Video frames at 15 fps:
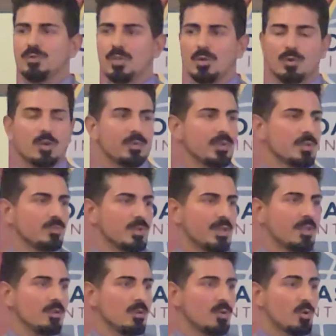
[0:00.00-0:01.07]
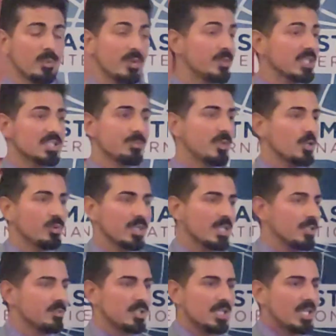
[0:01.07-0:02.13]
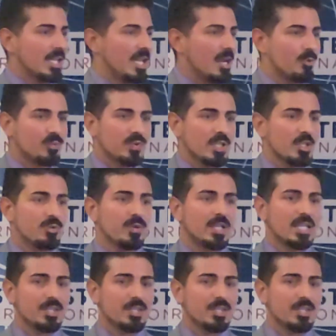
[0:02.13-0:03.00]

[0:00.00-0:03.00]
going with it. Or maybe it's something quick that you need to get out real quick,